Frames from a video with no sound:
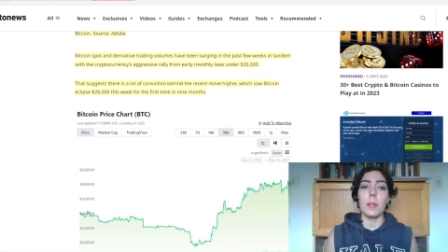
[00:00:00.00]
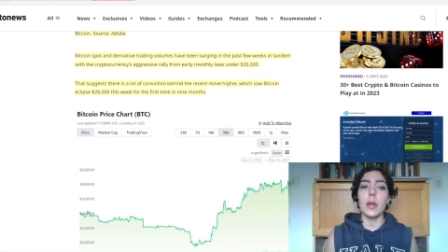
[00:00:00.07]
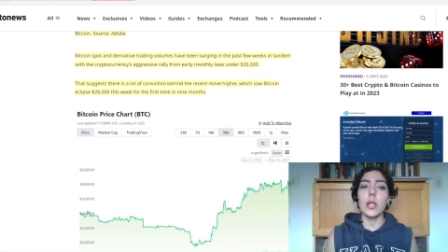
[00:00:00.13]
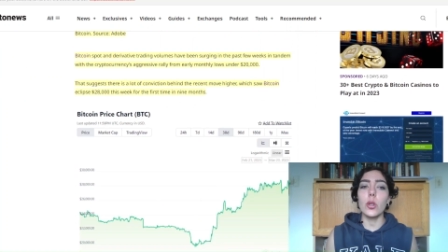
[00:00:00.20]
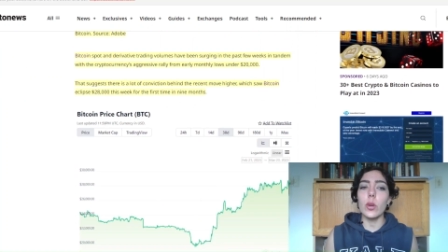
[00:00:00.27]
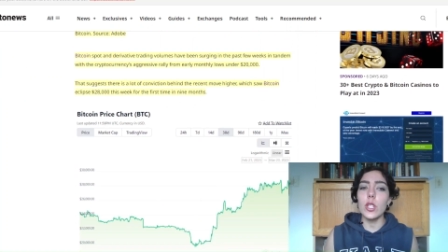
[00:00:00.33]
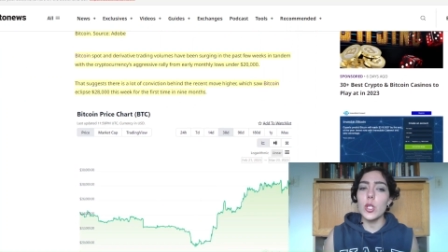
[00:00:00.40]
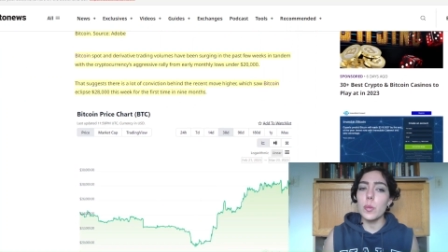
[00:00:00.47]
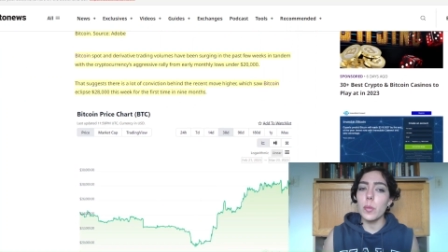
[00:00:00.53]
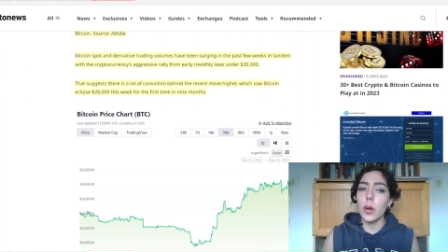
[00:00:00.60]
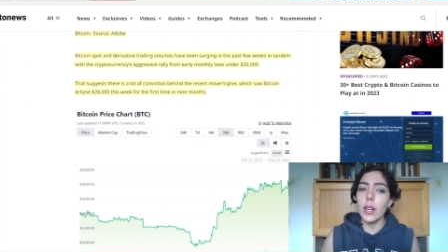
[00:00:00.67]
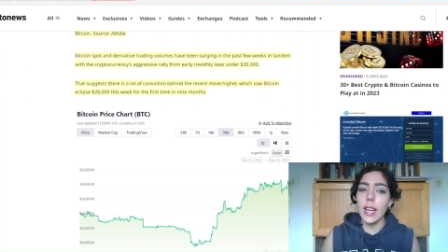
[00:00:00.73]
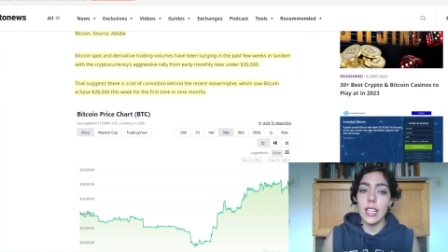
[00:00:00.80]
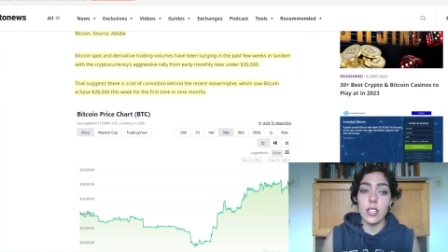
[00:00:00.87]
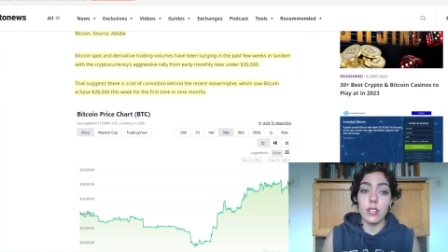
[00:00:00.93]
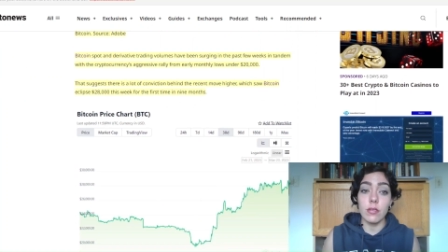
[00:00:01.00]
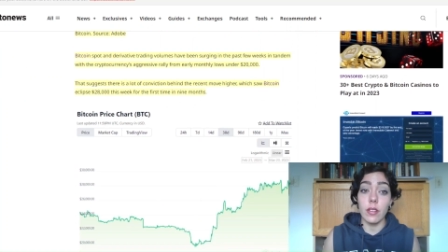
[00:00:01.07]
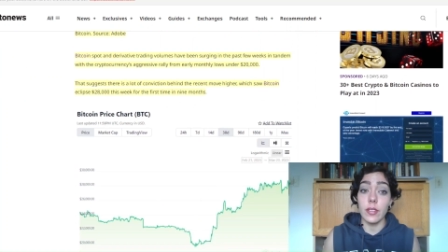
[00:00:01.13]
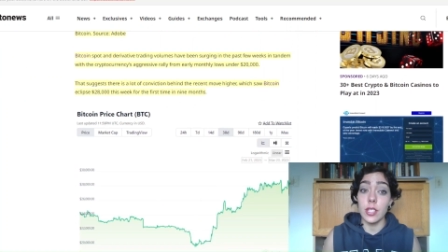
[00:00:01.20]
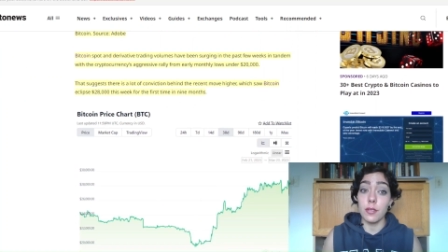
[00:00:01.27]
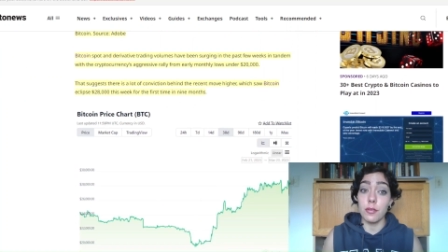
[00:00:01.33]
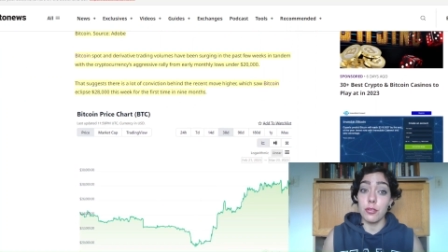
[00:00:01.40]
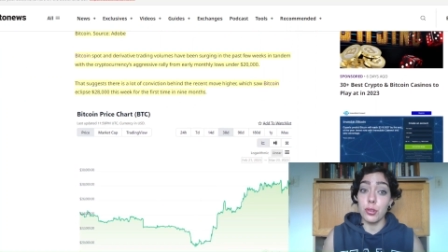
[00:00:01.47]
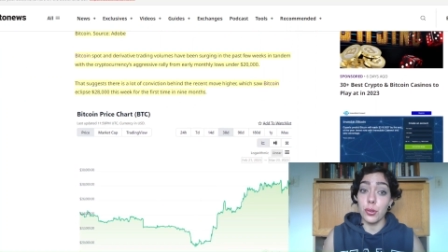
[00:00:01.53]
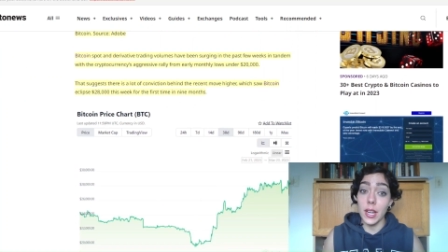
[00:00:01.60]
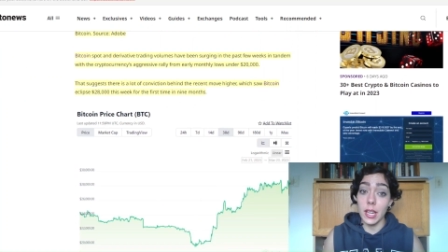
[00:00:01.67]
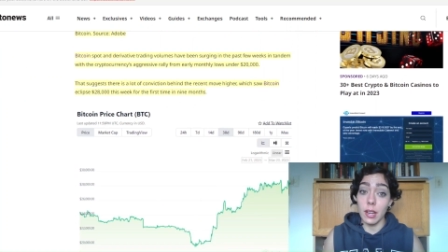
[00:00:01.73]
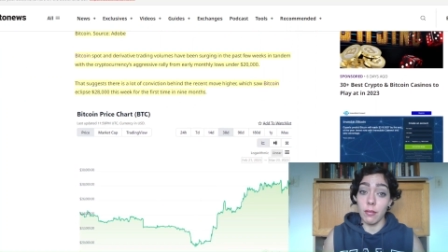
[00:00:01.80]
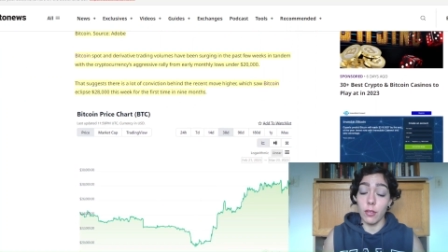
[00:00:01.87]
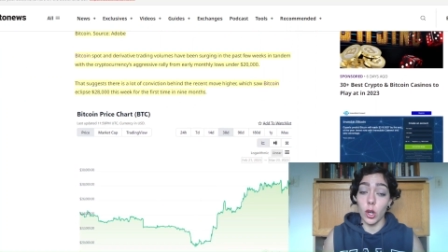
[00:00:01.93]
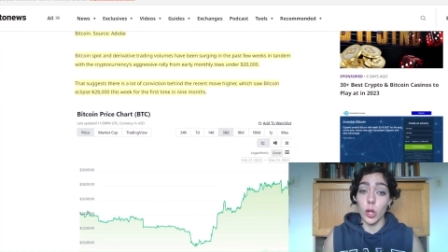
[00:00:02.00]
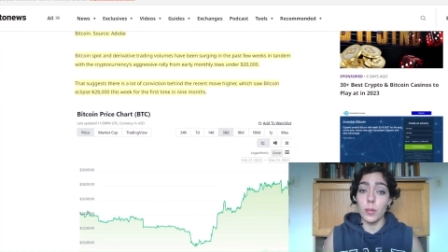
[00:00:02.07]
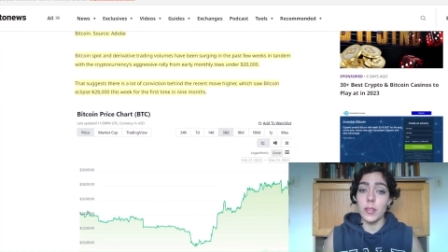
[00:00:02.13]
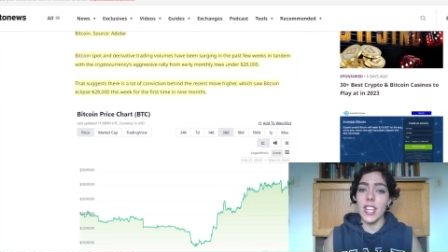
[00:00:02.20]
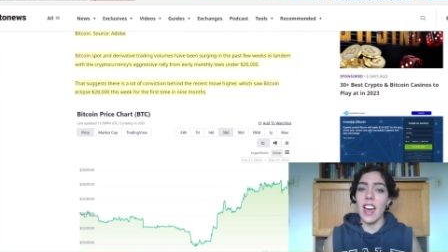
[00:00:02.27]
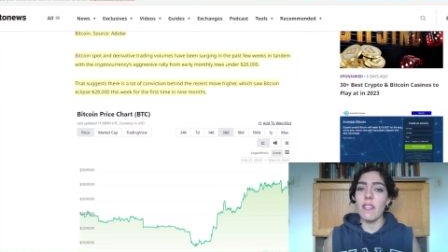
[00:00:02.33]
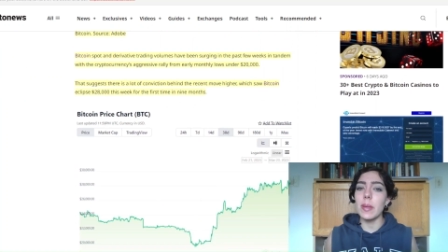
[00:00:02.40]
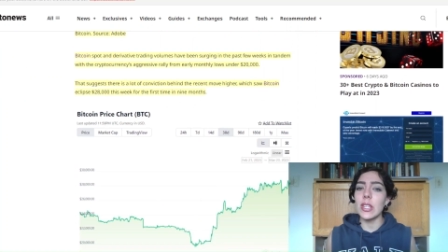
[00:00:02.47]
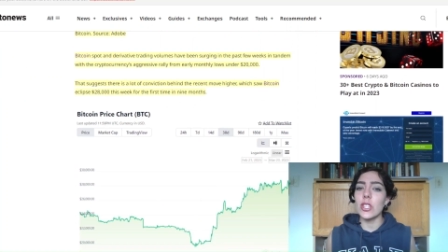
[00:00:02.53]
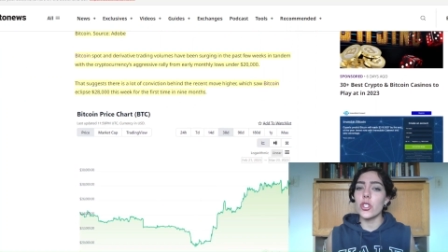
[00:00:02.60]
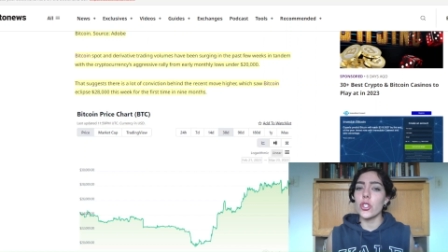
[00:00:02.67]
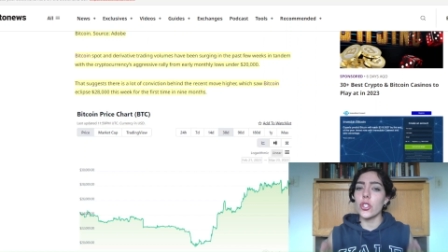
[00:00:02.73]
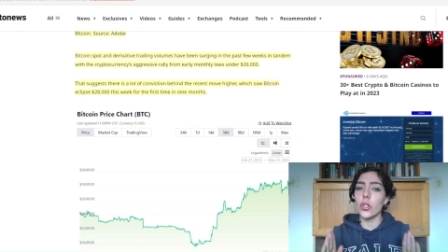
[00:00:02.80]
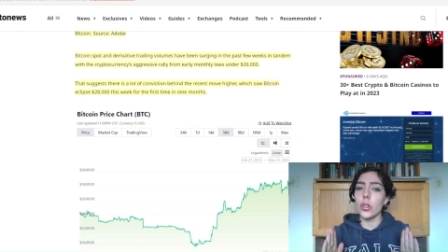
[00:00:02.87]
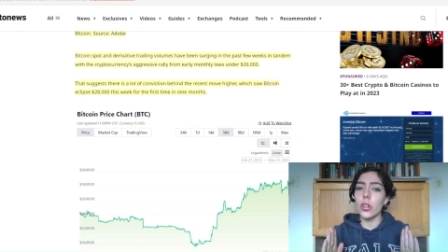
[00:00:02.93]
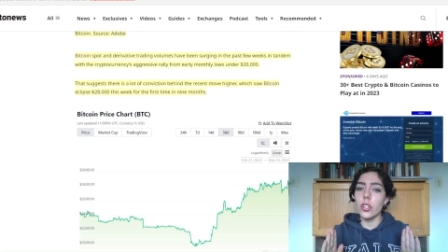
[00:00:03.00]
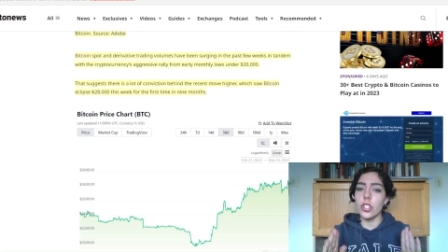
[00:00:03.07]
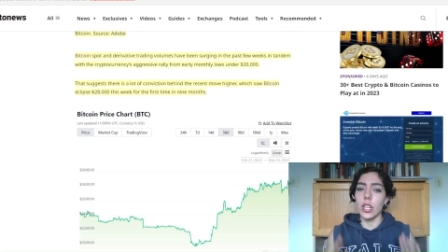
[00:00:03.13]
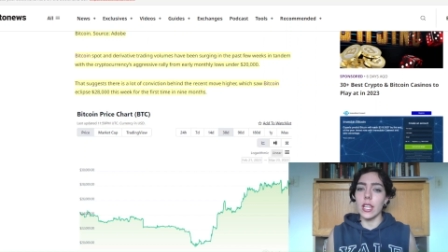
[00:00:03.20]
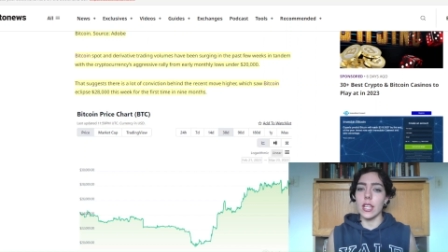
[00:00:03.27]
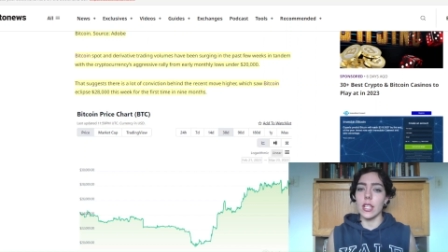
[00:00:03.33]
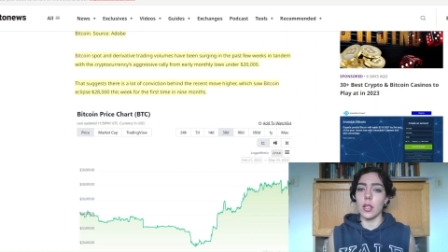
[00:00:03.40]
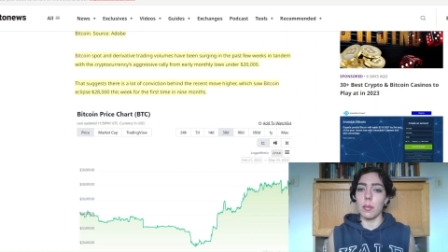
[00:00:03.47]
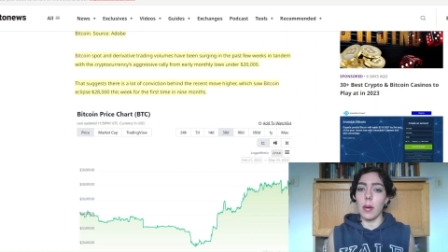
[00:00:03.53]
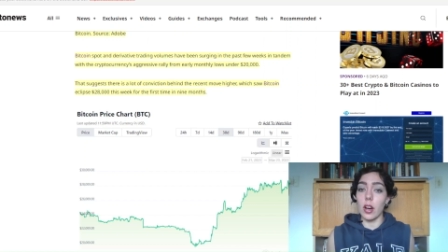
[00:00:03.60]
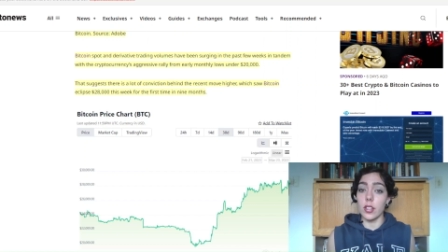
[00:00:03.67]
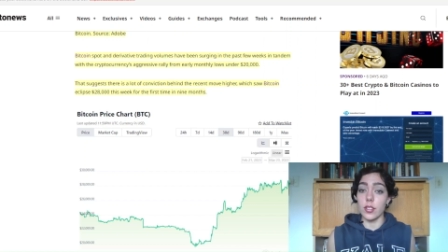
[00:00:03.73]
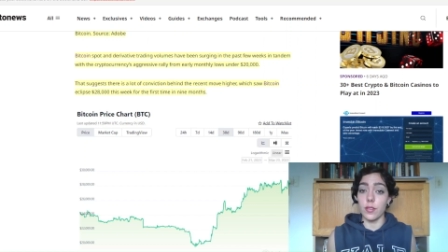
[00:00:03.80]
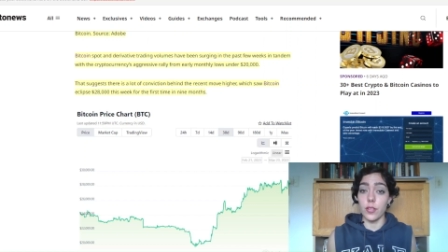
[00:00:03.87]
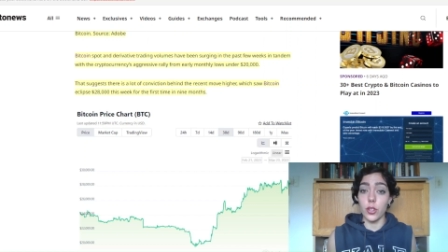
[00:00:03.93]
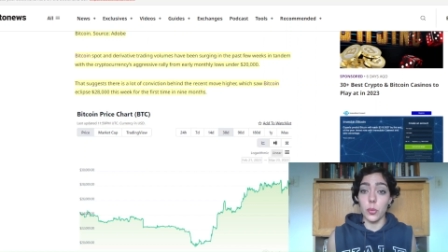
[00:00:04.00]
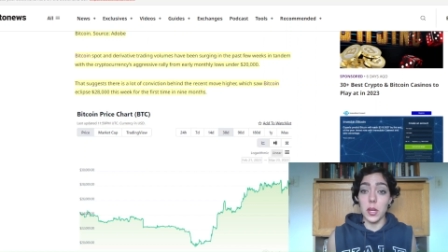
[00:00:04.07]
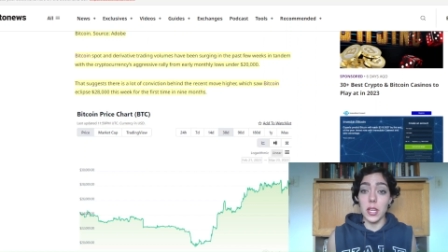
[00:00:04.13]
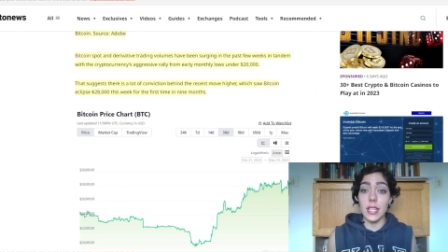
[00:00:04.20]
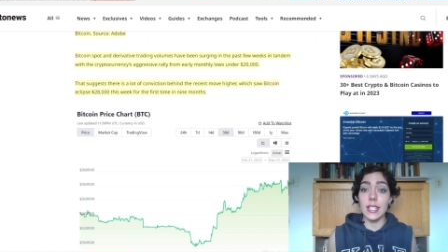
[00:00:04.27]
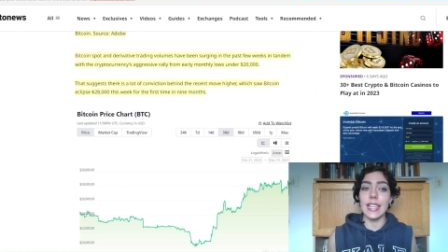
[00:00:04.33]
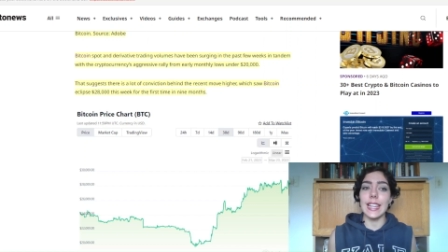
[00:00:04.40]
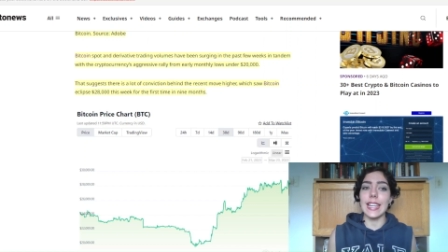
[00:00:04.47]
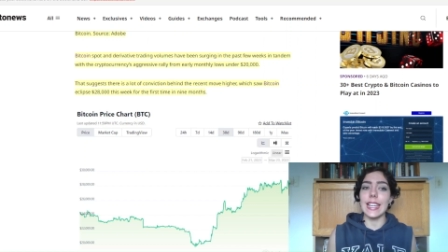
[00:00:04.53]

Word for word: Bitcoin spot and derivative trading volumes have been surging in the past few weeks